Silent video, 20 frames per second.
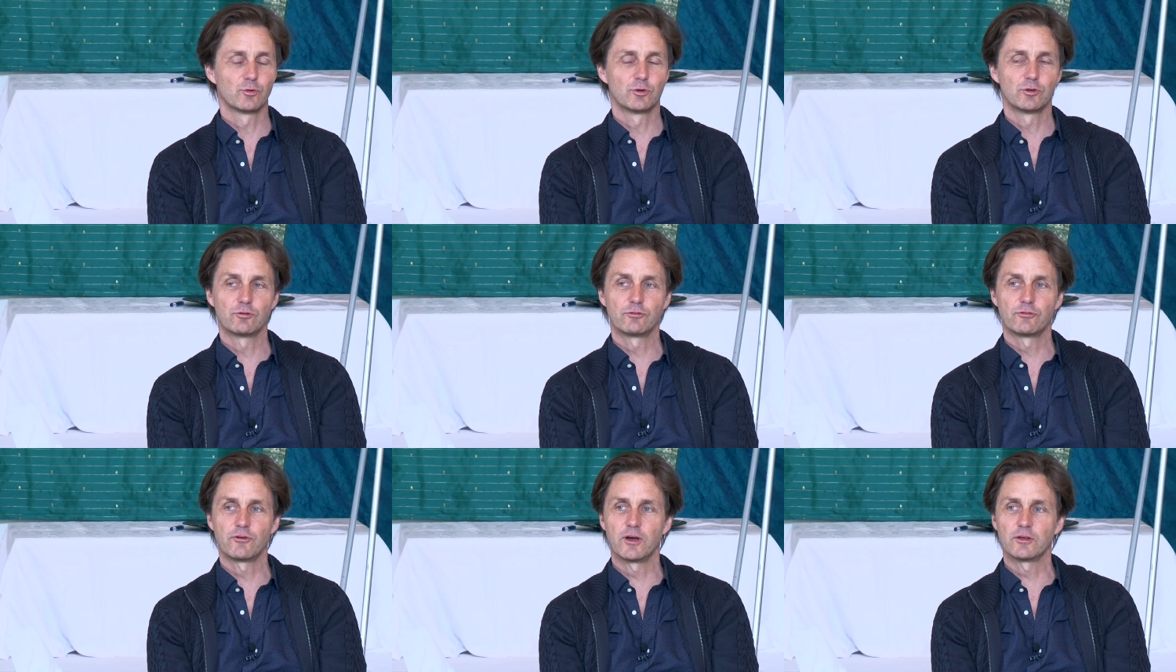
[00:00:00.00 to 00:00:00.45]
when
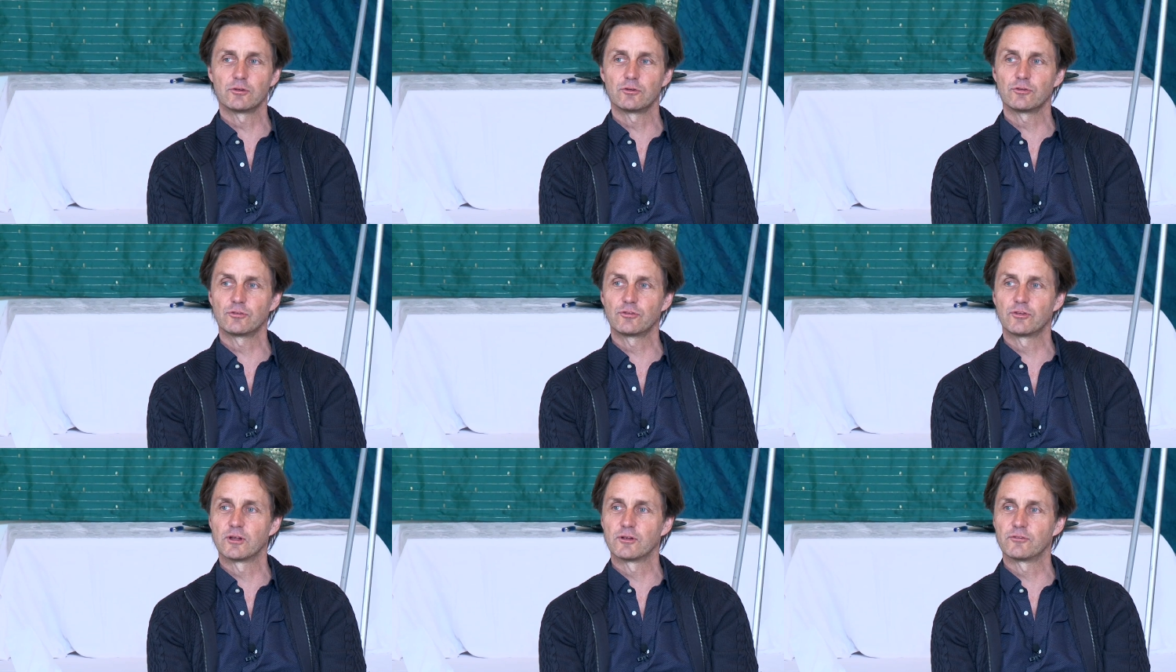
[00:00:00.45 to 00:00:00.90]
you find
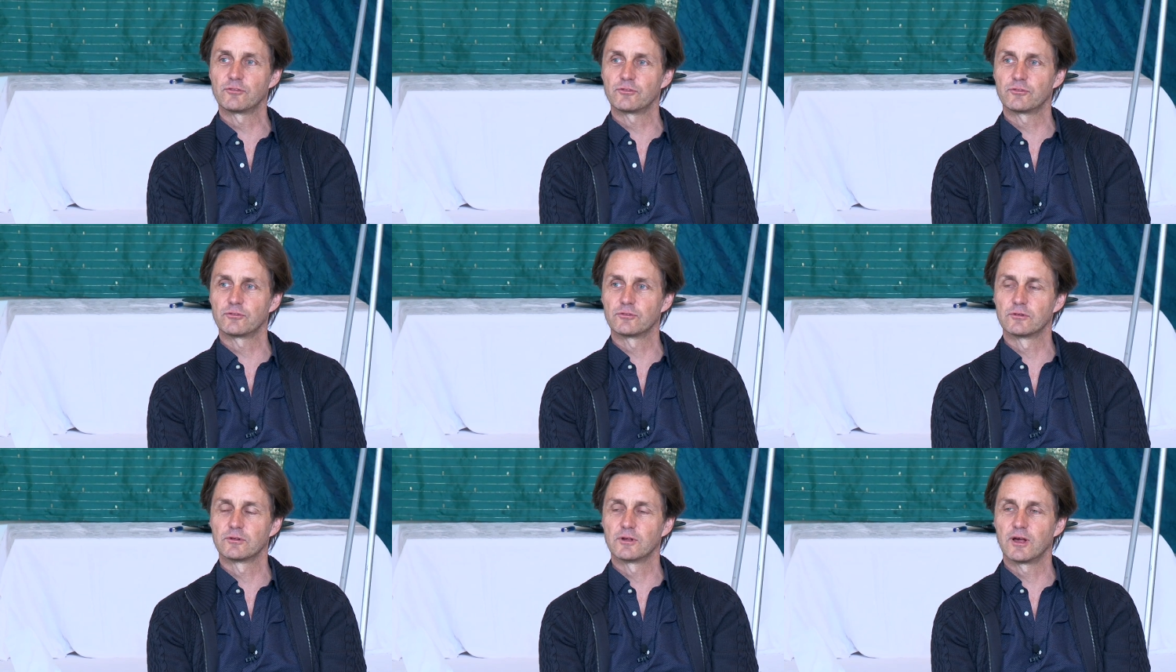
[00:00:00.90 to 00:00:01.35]

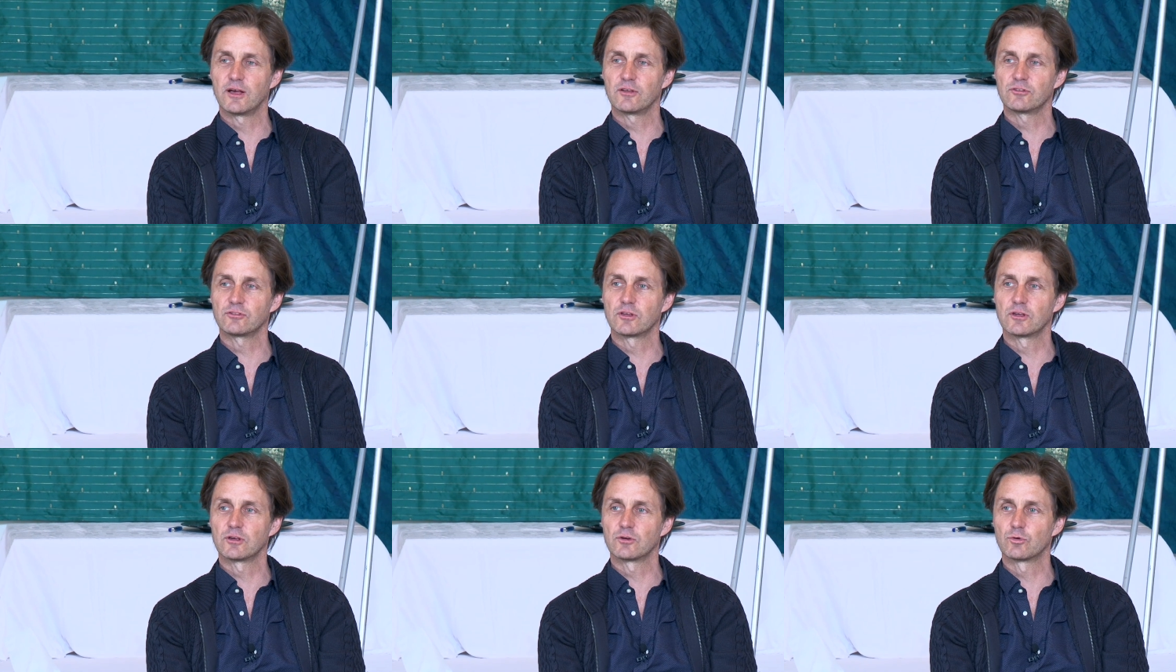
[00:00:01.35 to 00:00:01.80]
yourself
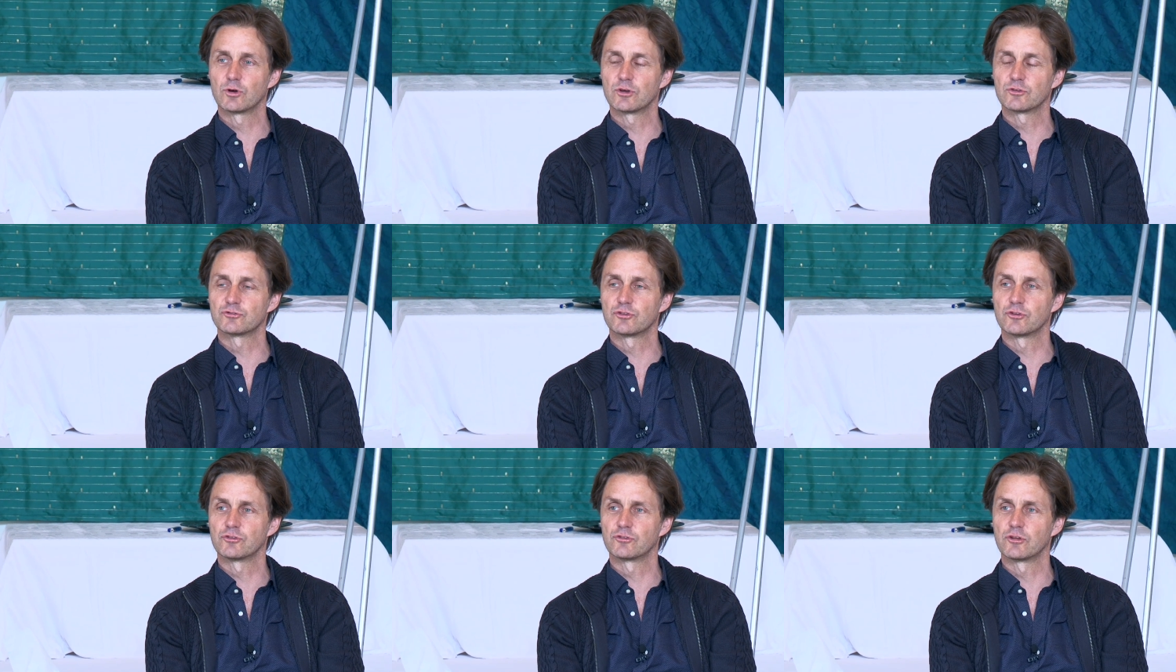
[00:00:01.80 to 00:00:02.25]
asking
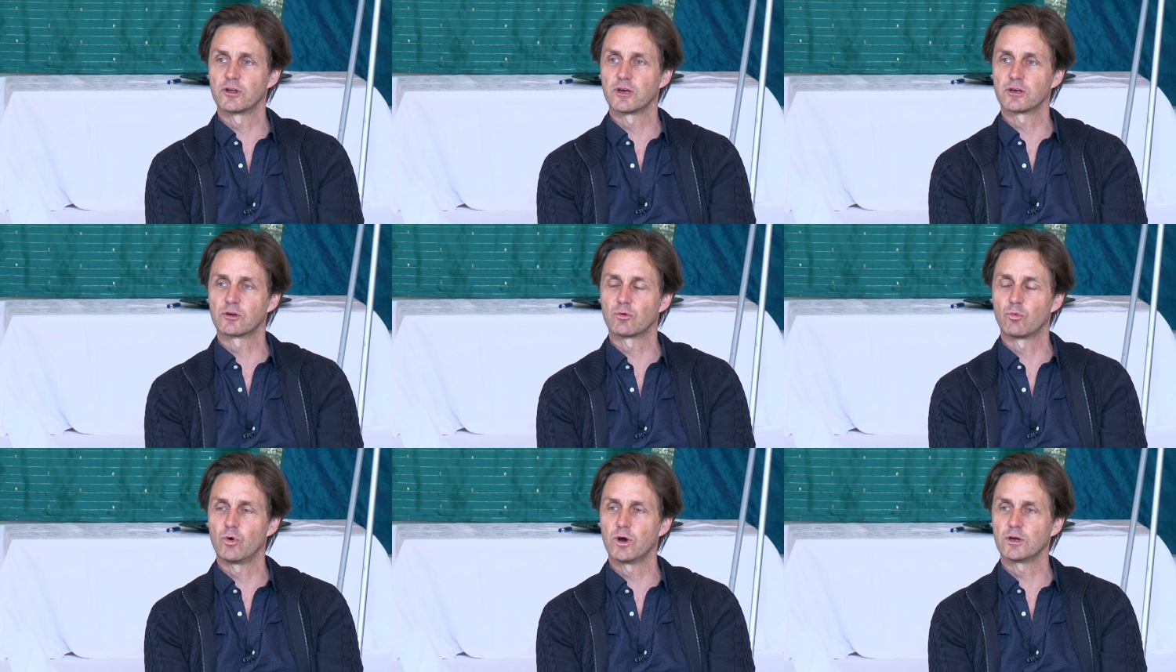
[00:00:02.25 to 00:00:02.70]
questions
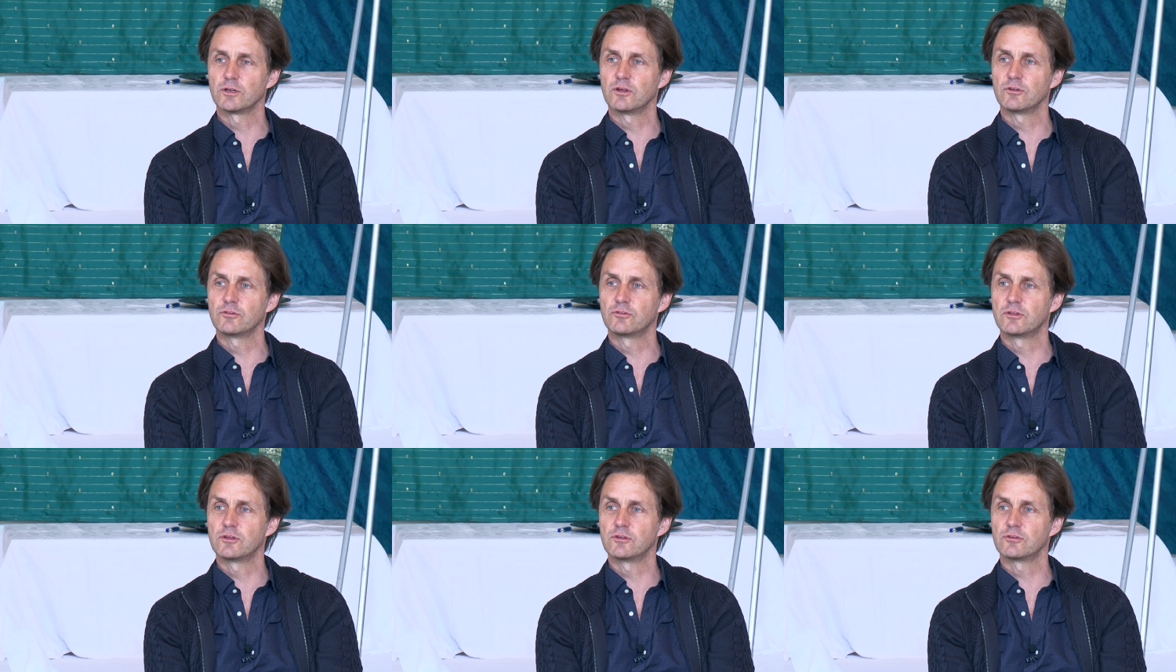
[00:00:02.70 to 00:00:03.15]
like, why
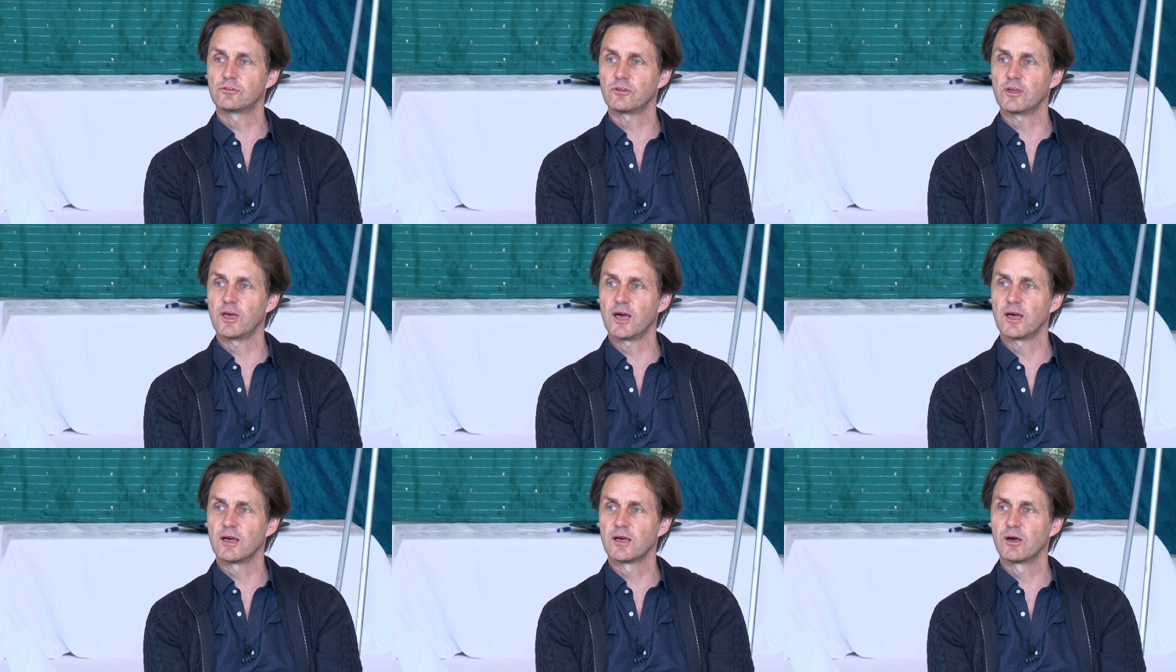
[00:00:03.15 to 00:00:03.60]
does this
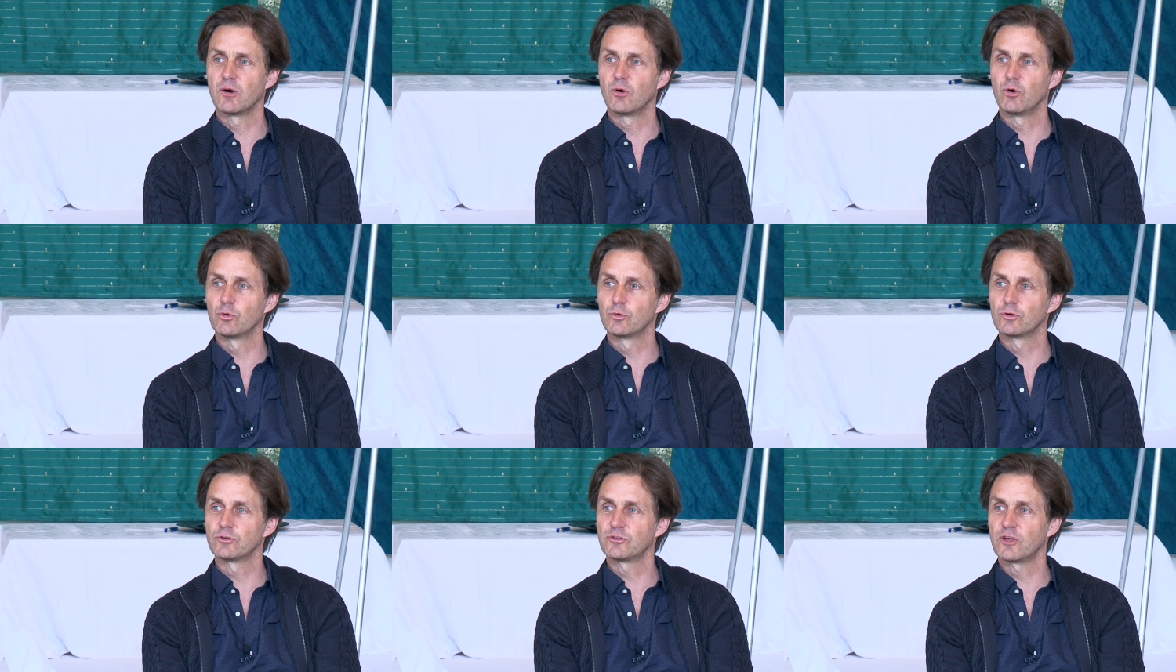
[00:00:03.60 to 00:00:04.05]

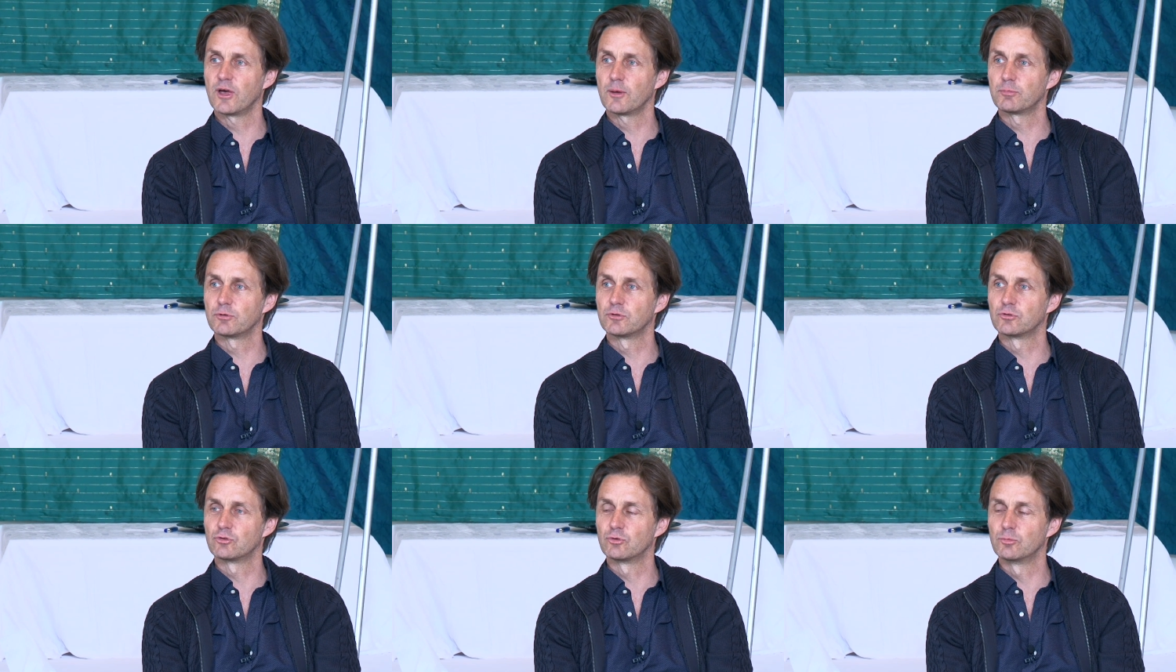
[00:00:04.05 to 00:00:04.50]
always
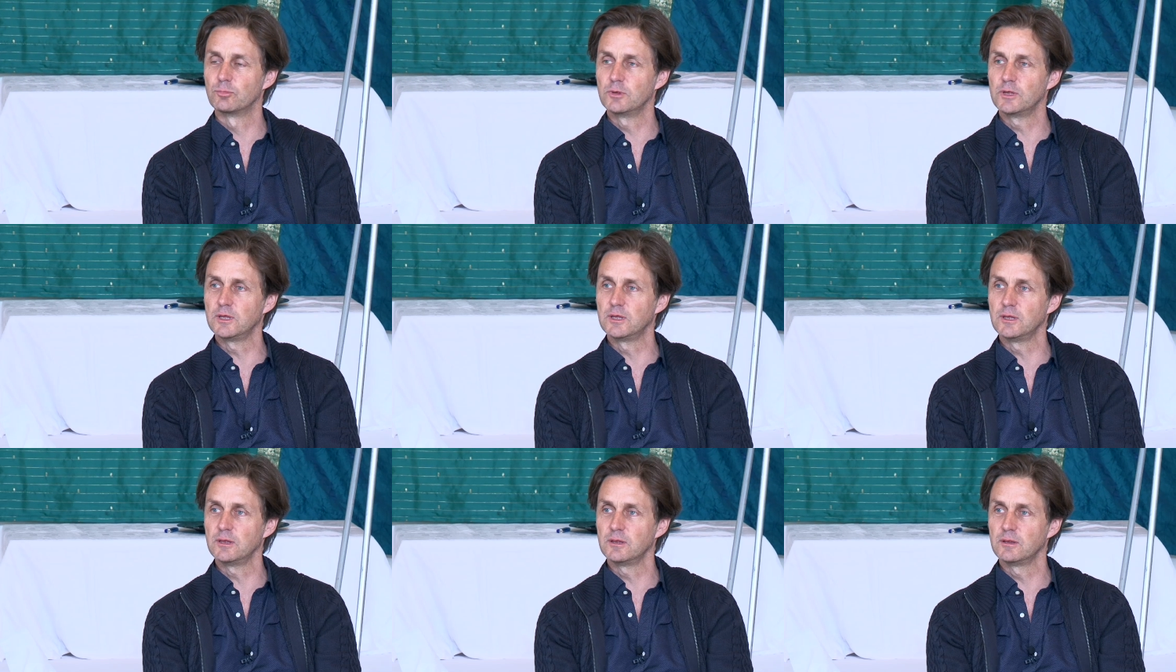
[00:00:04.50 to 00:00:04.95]
happen to
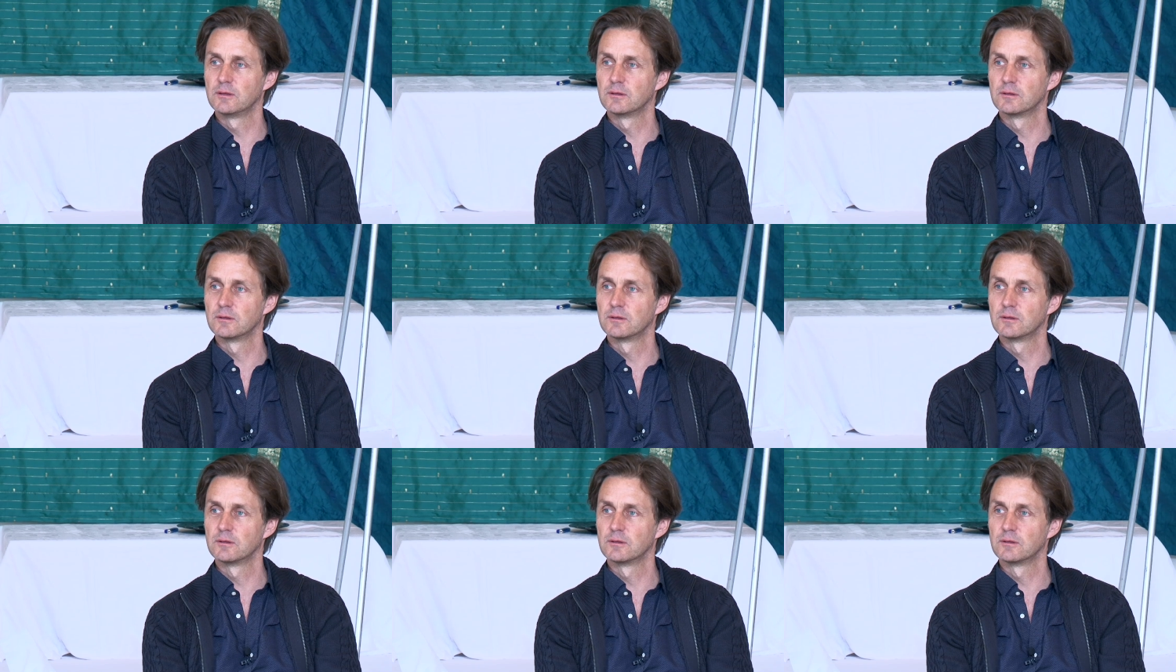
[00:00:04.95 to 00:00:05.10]
me?